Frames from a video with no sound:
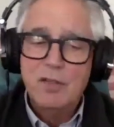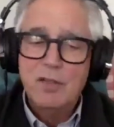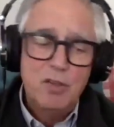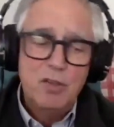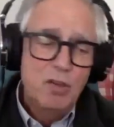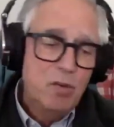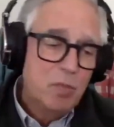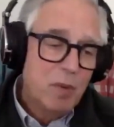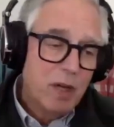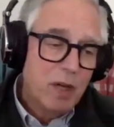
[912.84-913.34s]

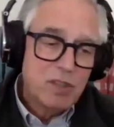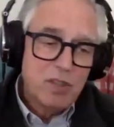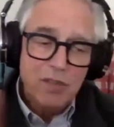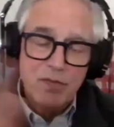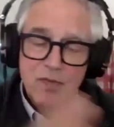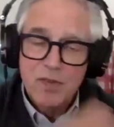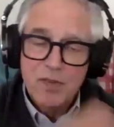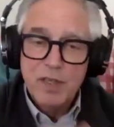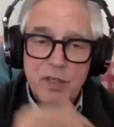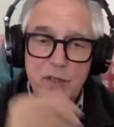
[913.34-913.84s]
Too much
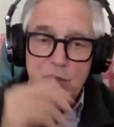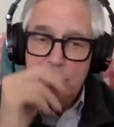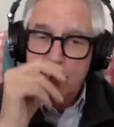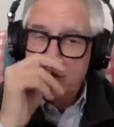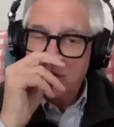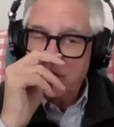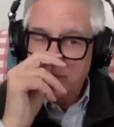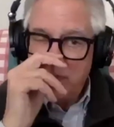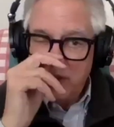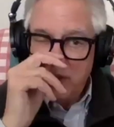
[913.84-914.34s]
of
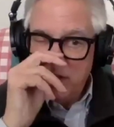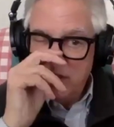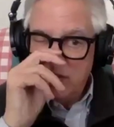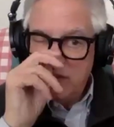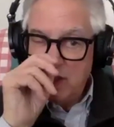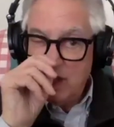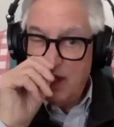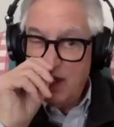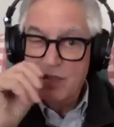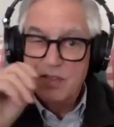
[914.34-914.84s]
leadership
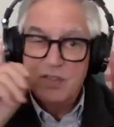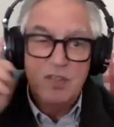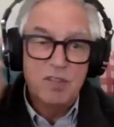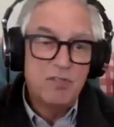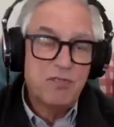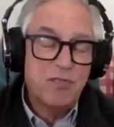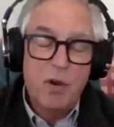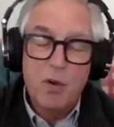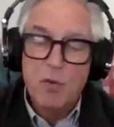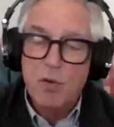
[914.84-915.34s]
these days
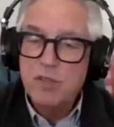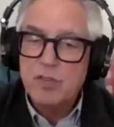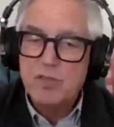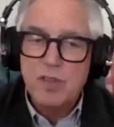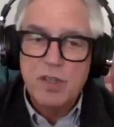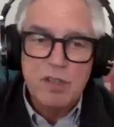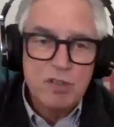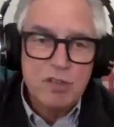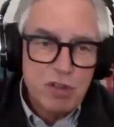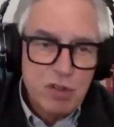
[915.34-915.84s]
is
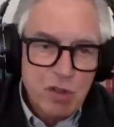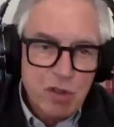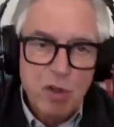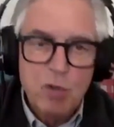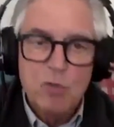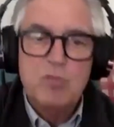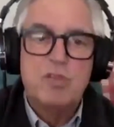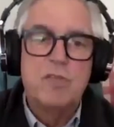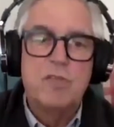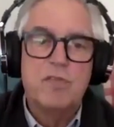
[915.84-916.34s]
focused
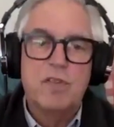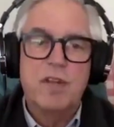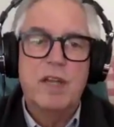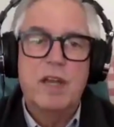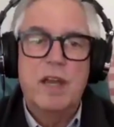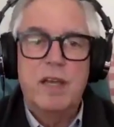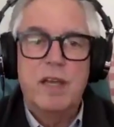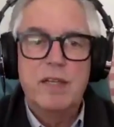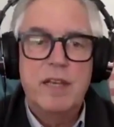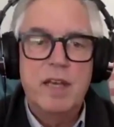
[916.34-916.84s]

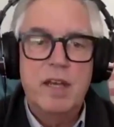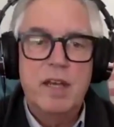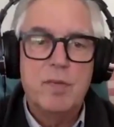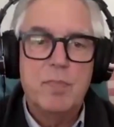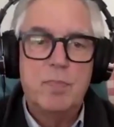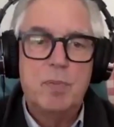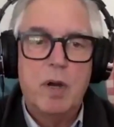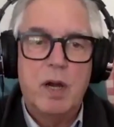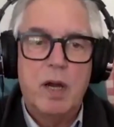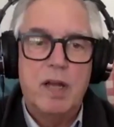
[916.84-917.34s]
exclusively on the
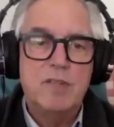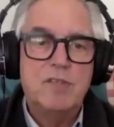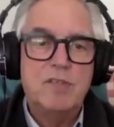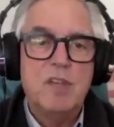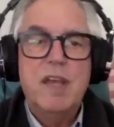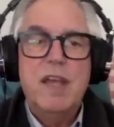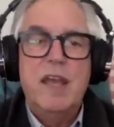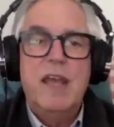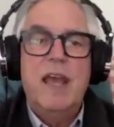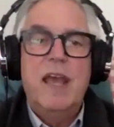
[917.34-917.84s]

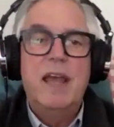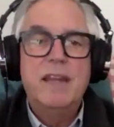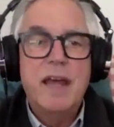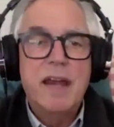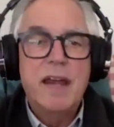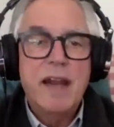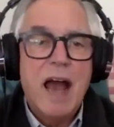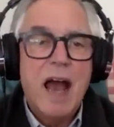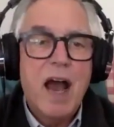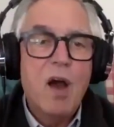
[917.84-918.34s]
enterprise and
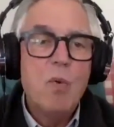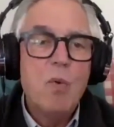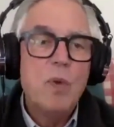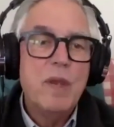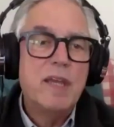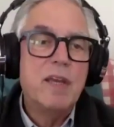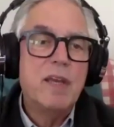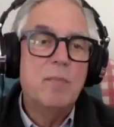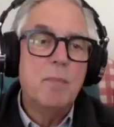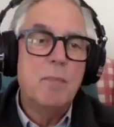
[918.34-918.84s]
then how
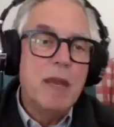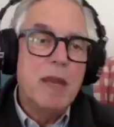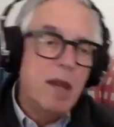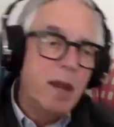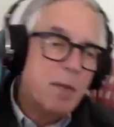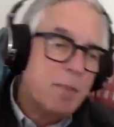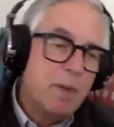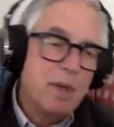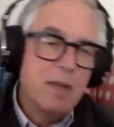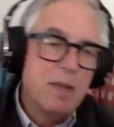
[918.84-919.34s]
we can
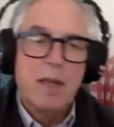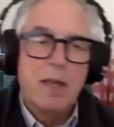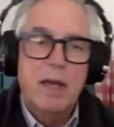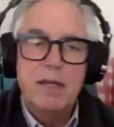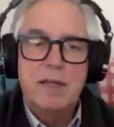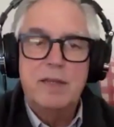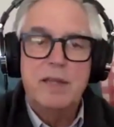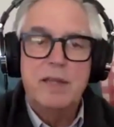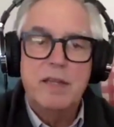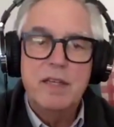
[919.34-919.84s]

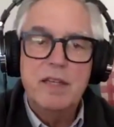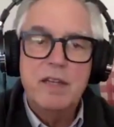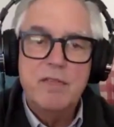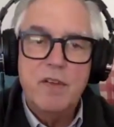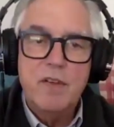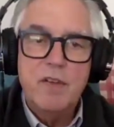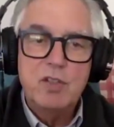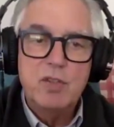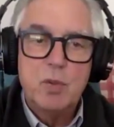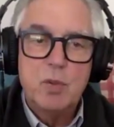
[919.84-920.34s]
manipulate the
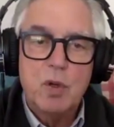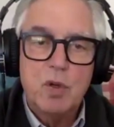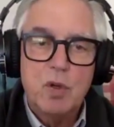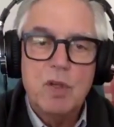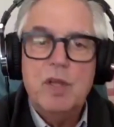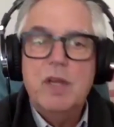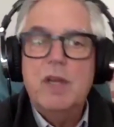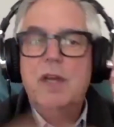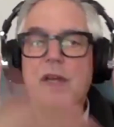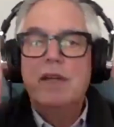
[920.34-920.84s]

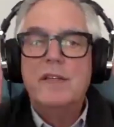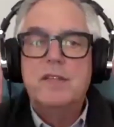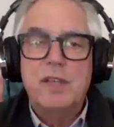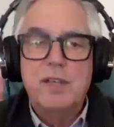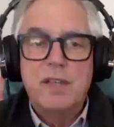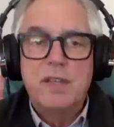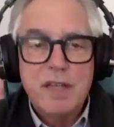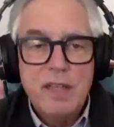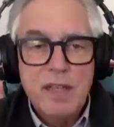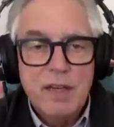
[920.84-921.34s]
individual to
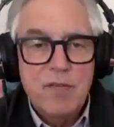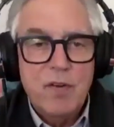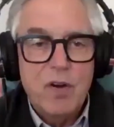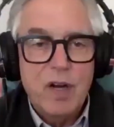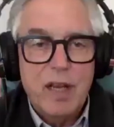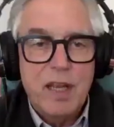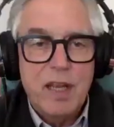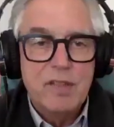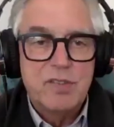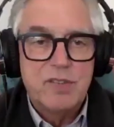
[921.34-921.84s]
deliver
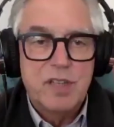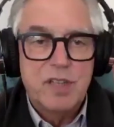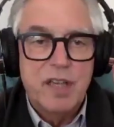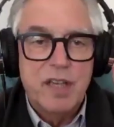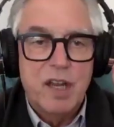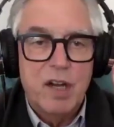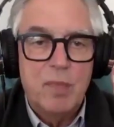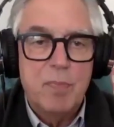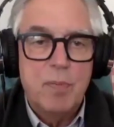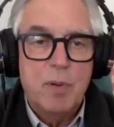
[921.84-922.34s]
against
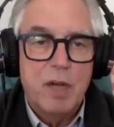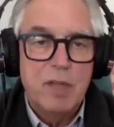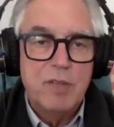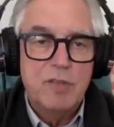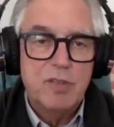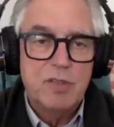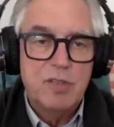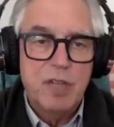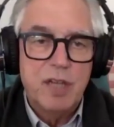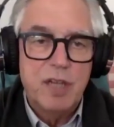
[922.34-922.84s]
the
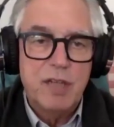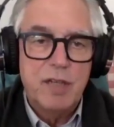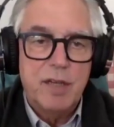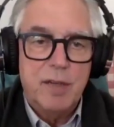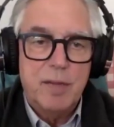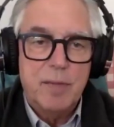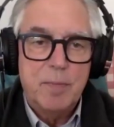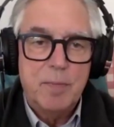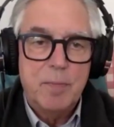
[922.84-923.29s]
enterprise agenda.